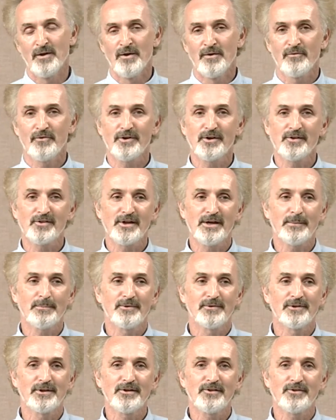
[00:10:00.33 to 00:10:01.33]
For
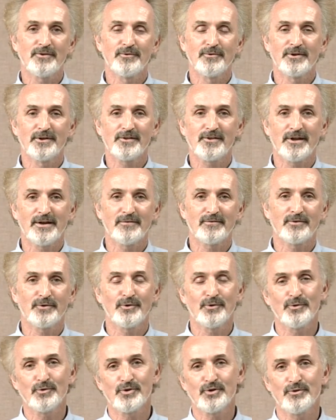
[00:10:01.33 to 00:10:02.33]
example, these units have
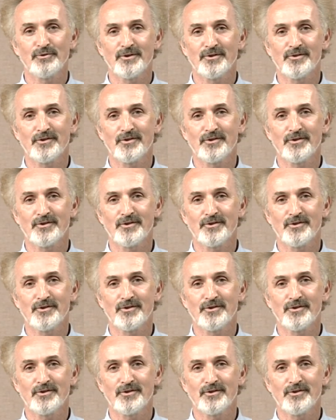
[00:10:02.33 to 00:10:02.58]
closure on